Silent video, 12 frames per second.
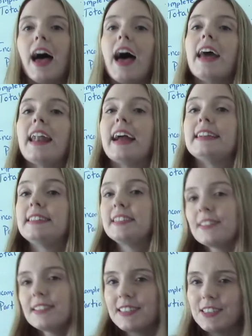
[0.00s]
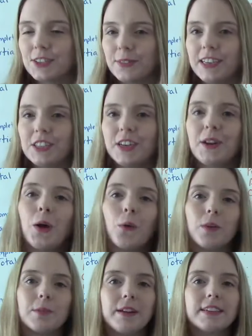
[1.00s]
an ideal situation
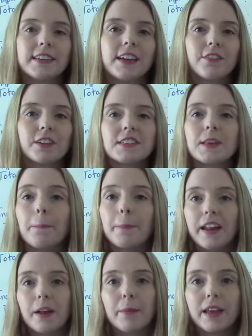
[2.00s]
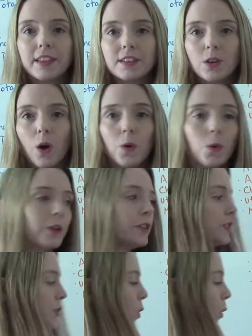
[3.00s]
would be to give her some betamethasone, which
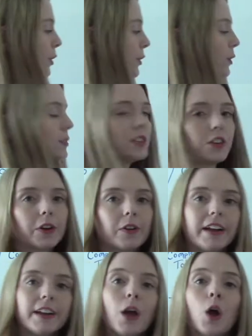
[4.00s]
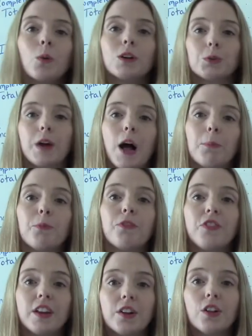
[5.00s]
is a corticosteroid, which will help
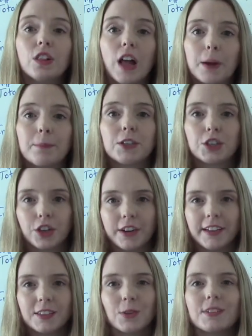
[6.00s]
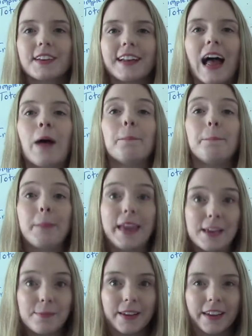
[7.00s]
fetal lung maturity. So it's going to help
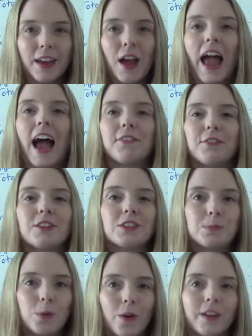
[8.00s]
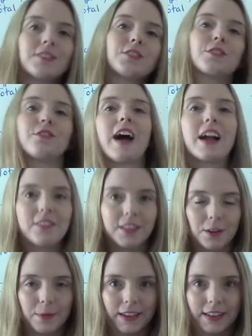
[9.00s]
baby after it's born survive a
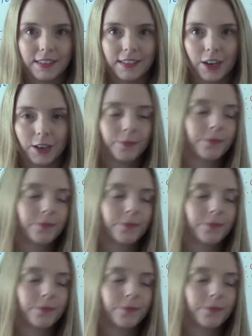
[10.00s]
little bit easier.